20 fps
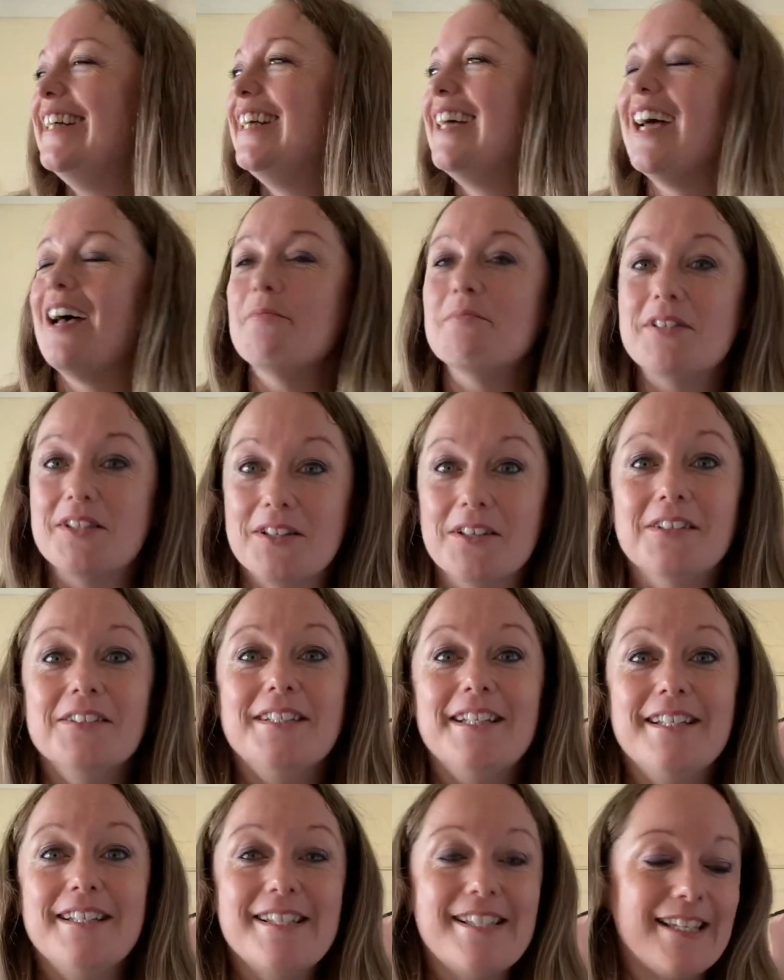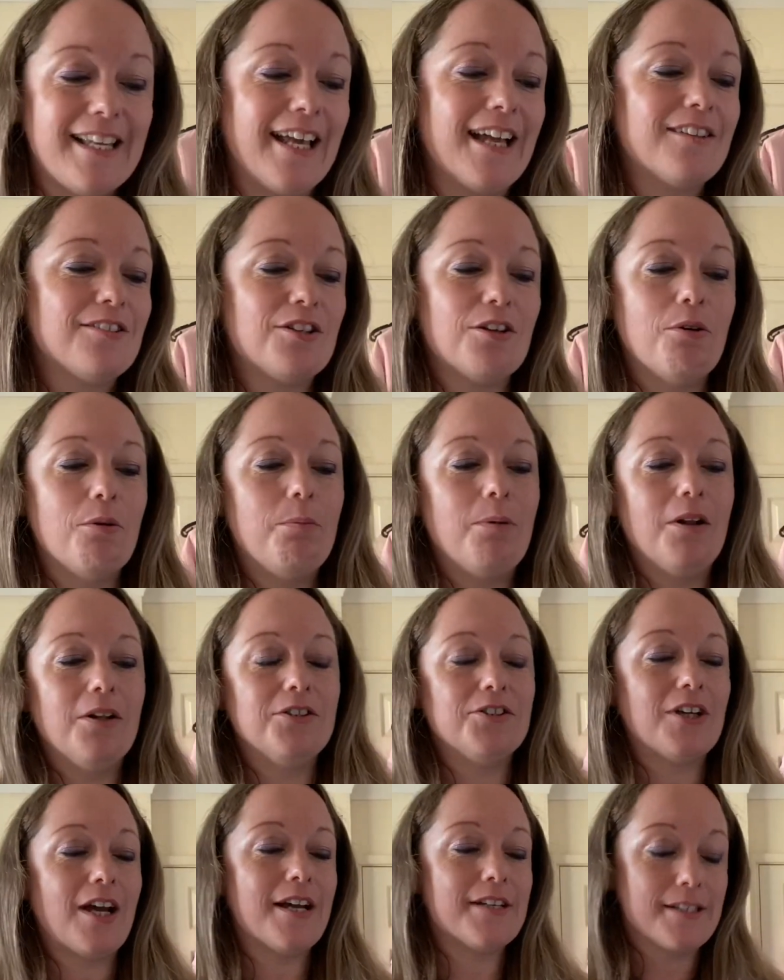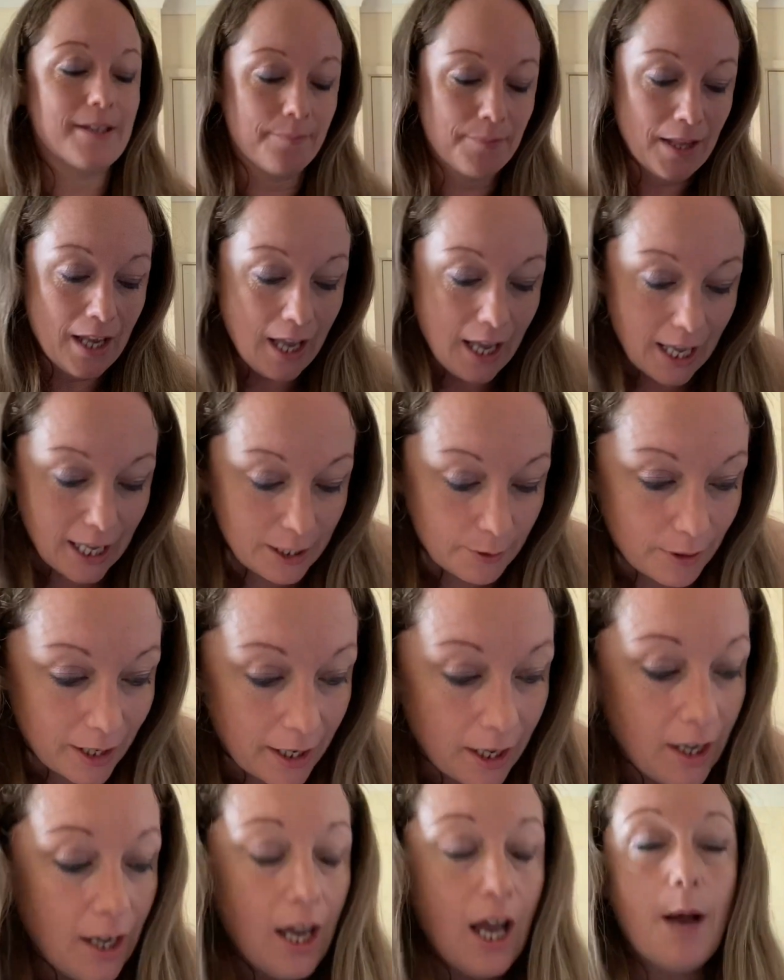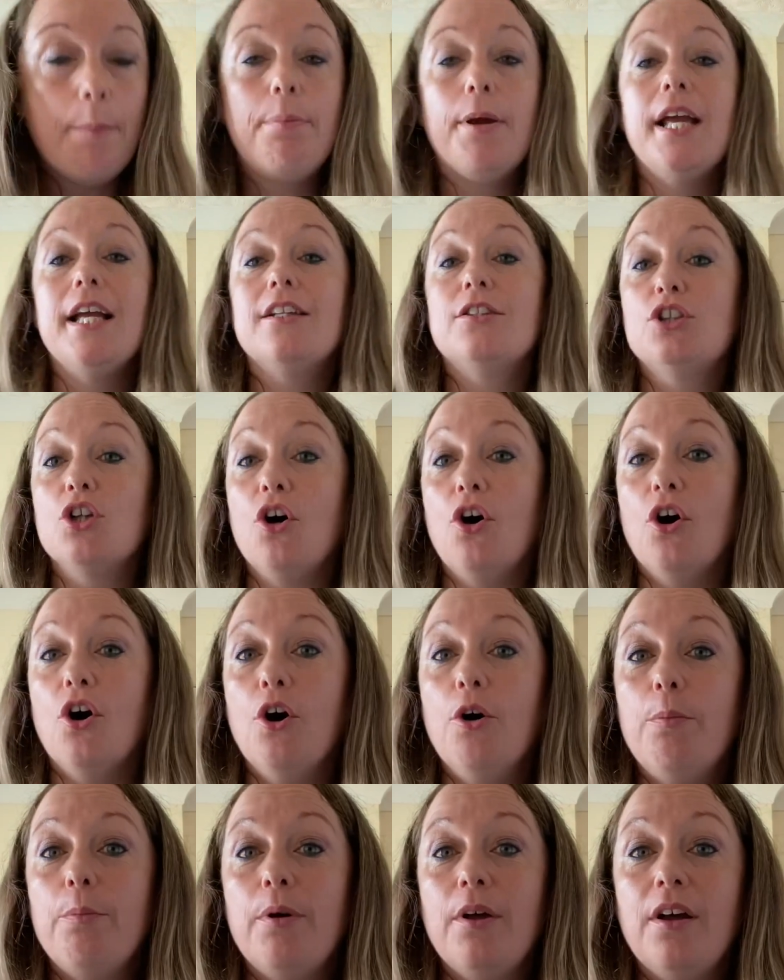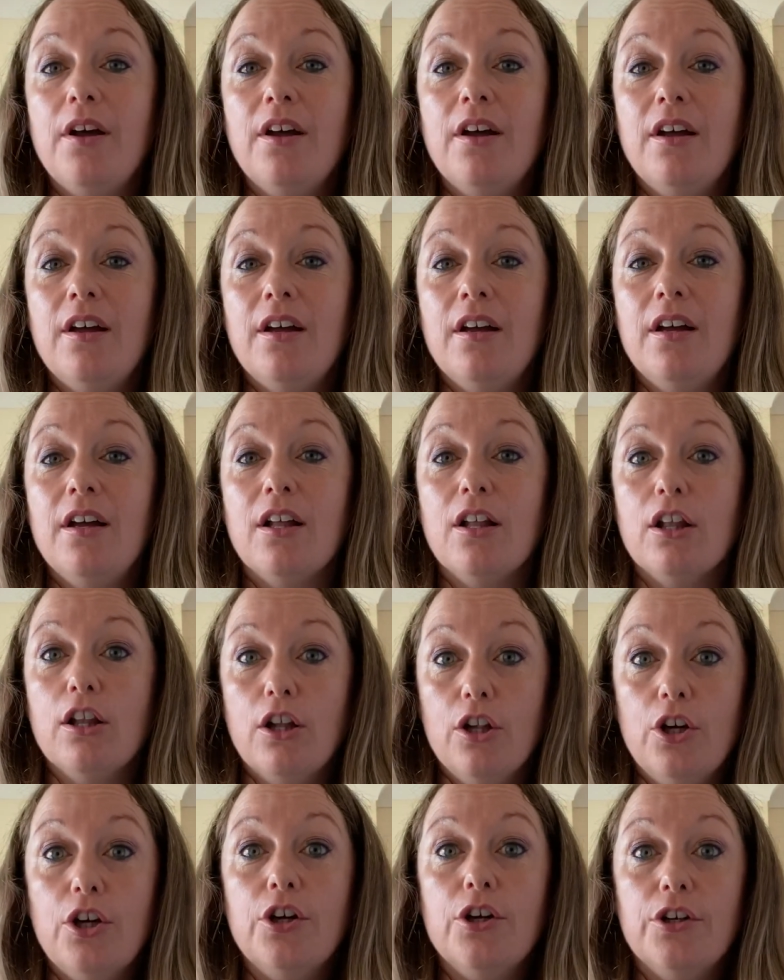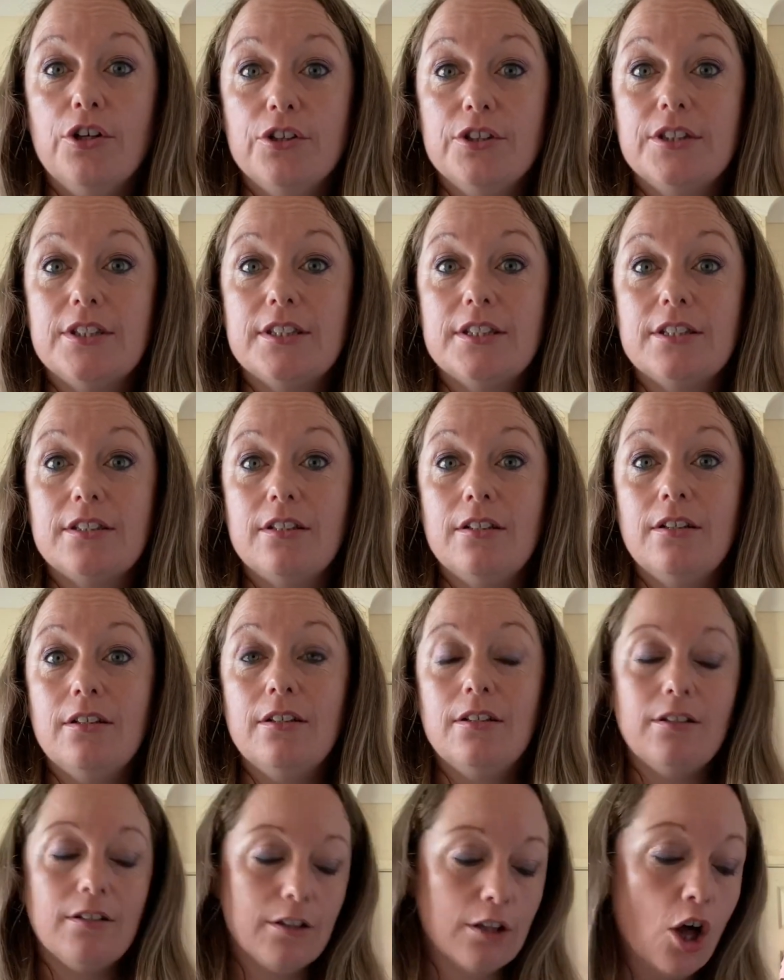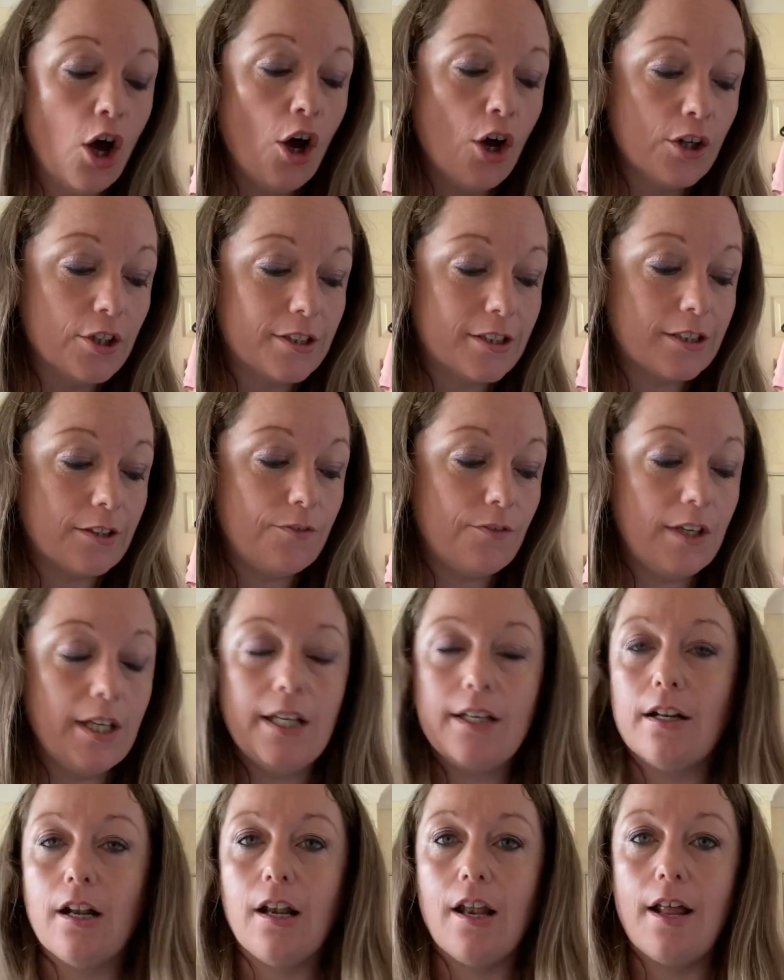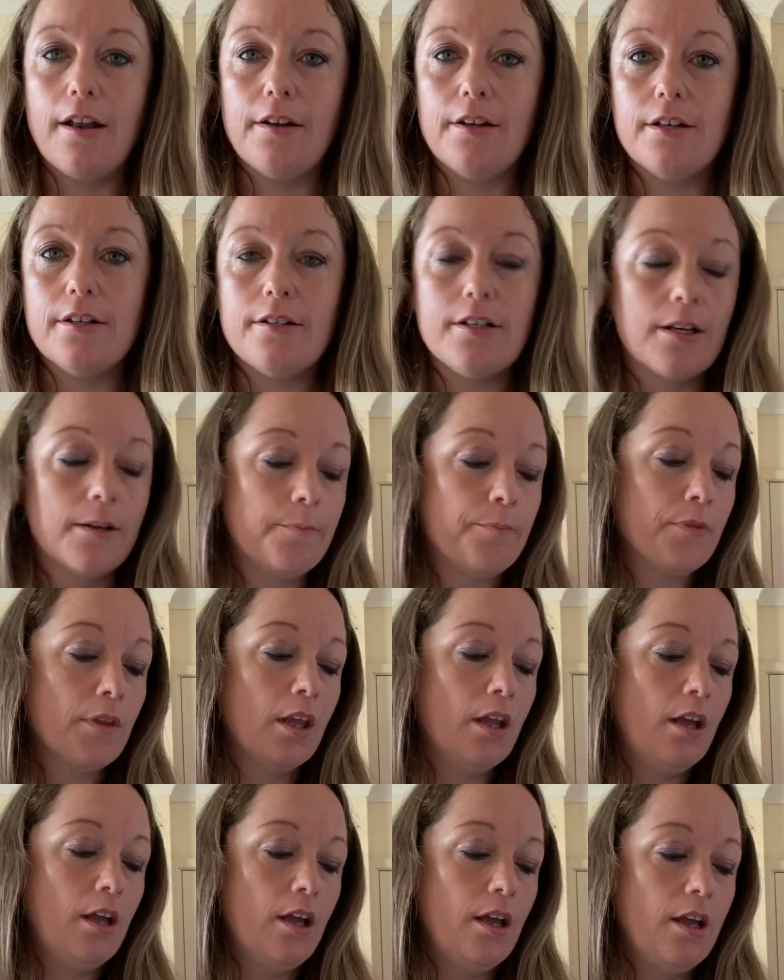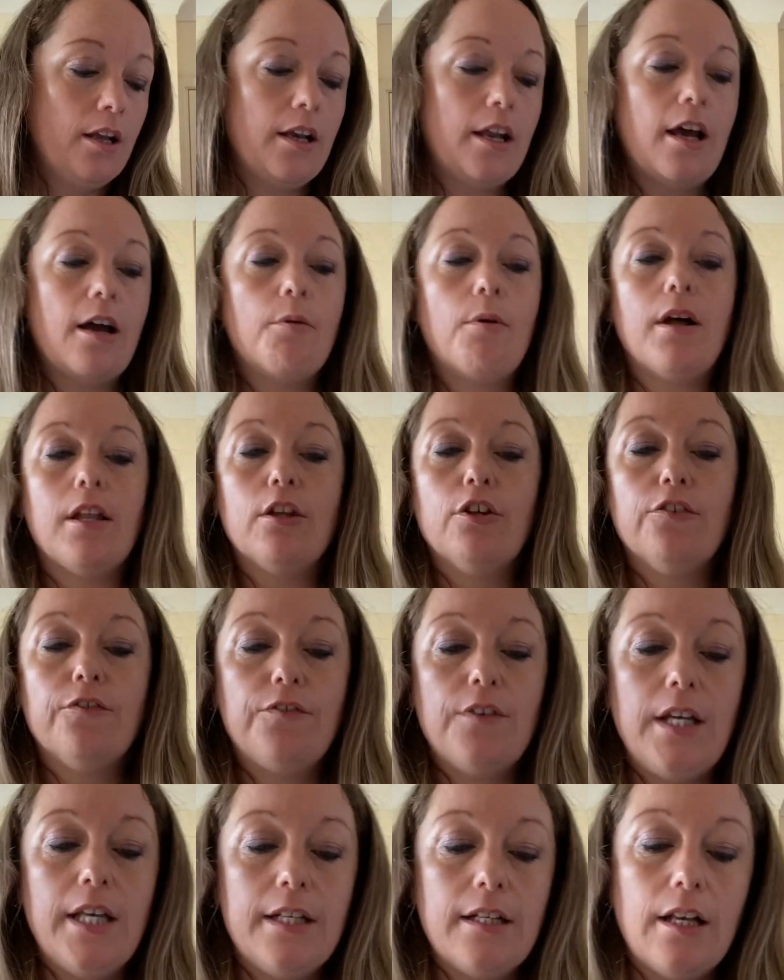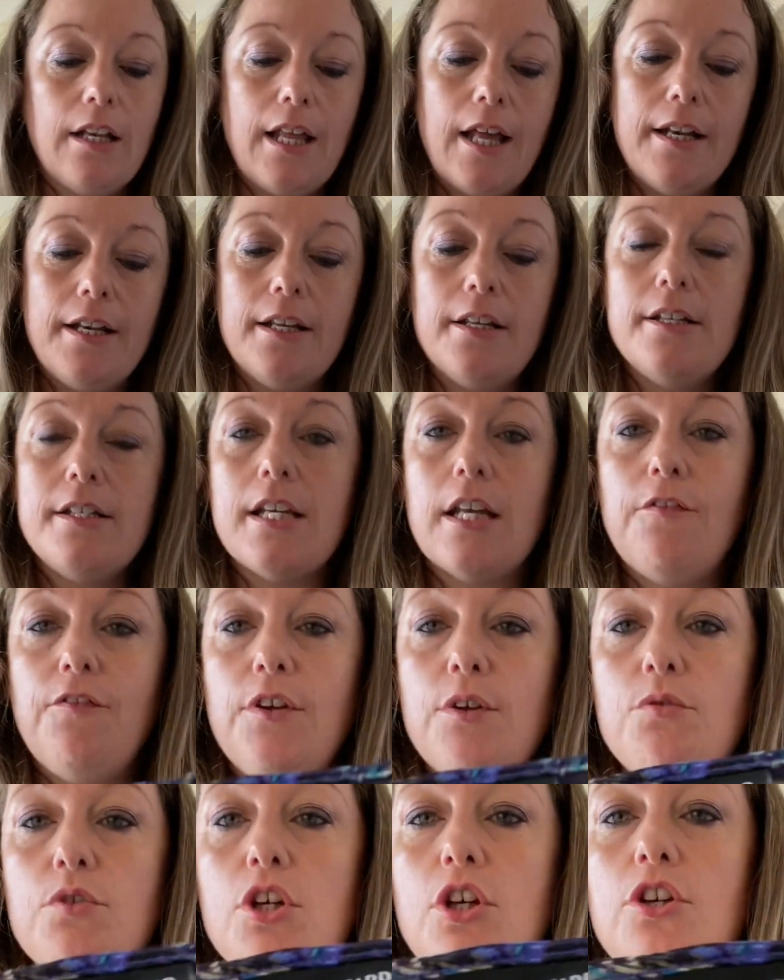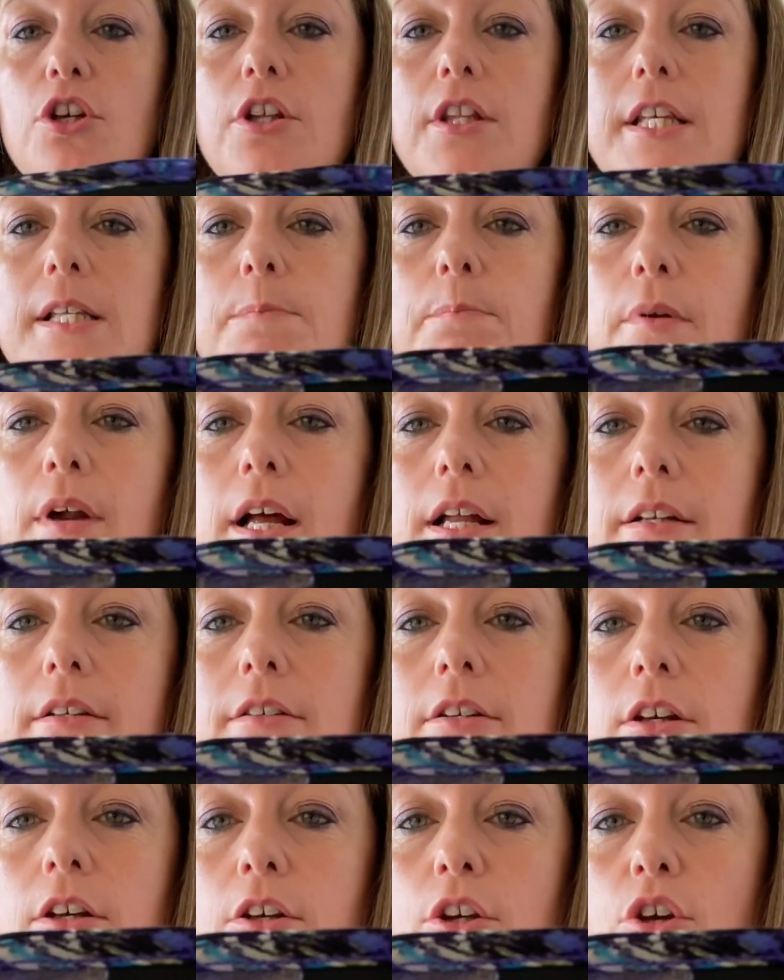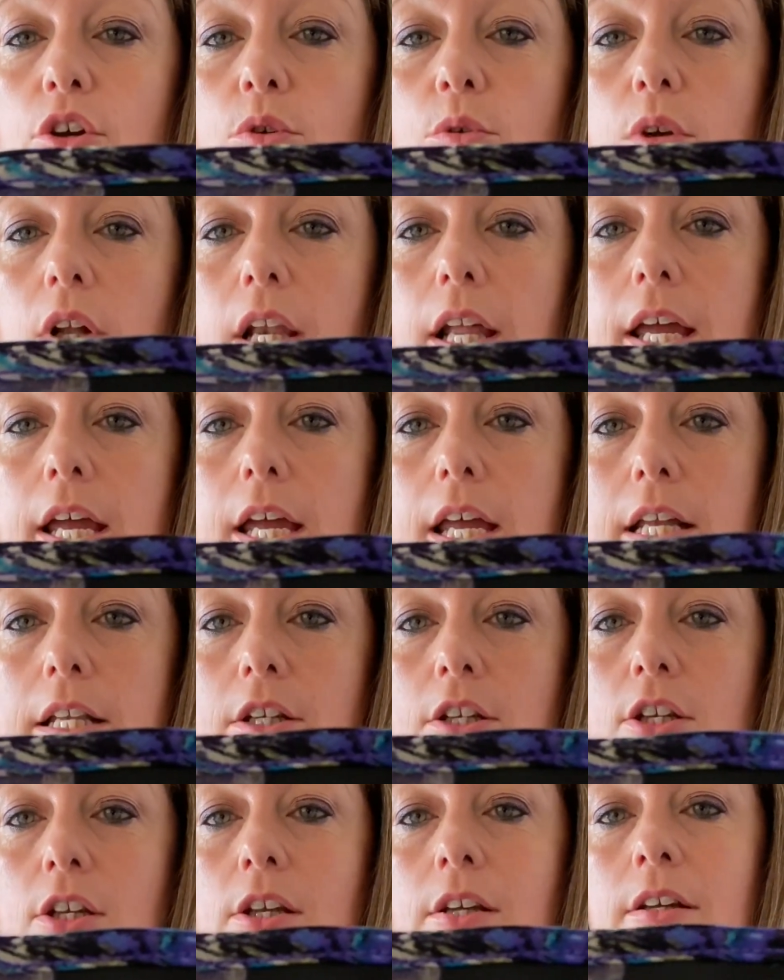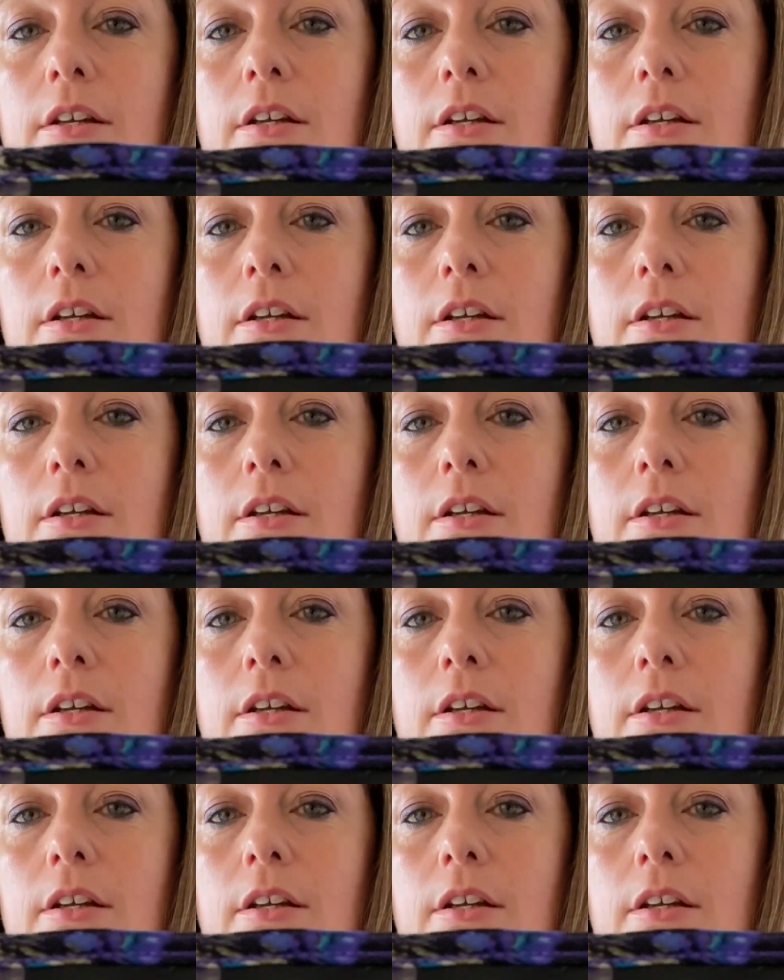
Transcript: I'm so ditzy, I do apologise. Anyway, I picked up loads of Nina Leonard. Now, I love Nina Leonard. If you don't know this brand, Google it.